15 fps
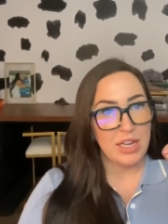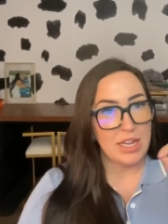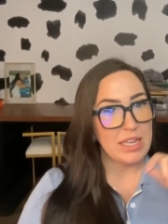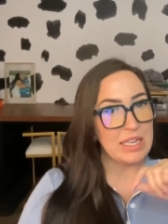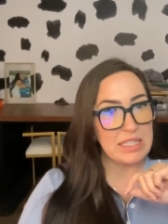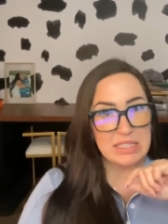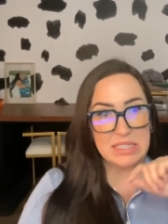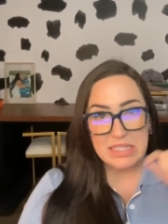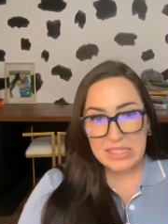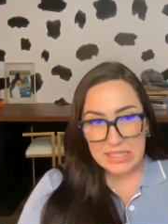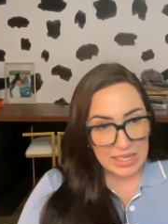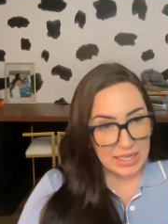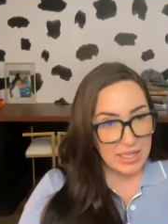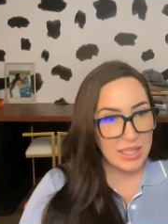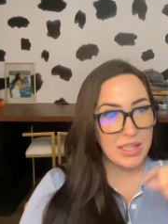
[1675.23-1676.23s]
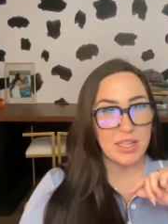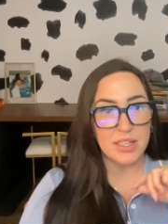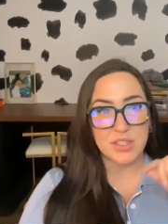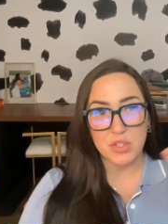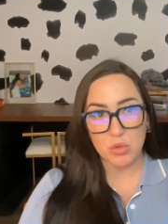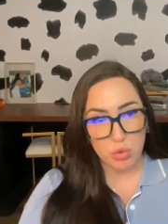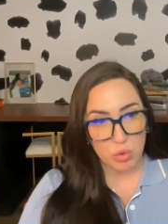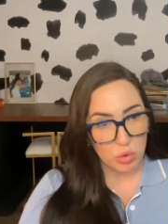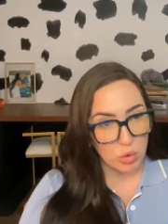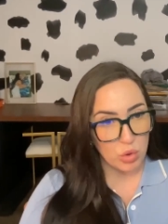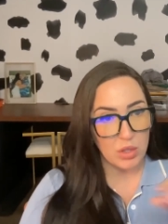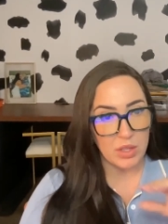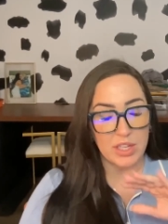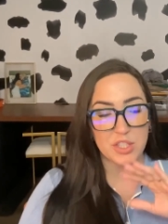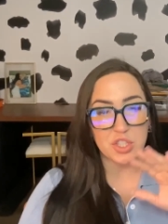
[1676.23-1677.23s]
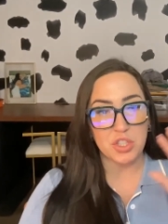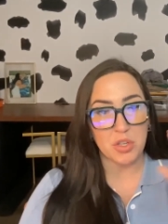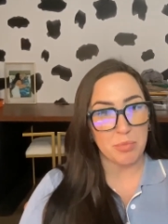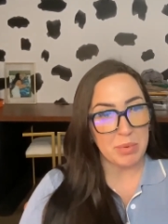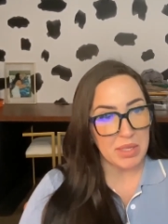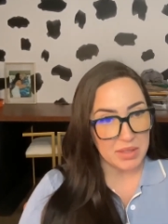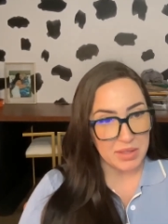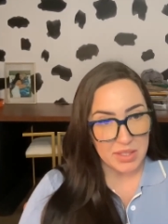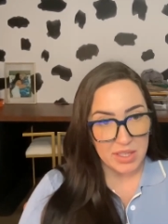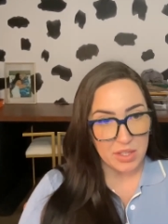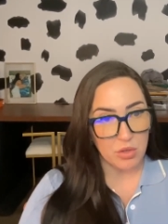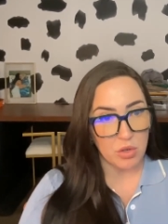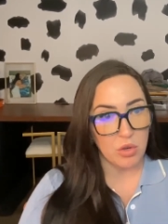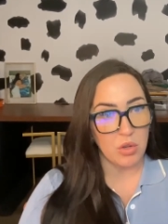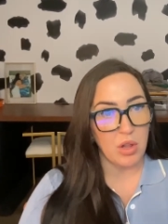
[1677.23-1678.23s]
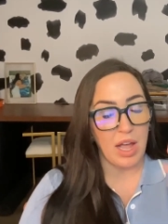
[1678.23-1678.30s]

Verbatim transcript: It's sick. It's cruel. It should be illegal.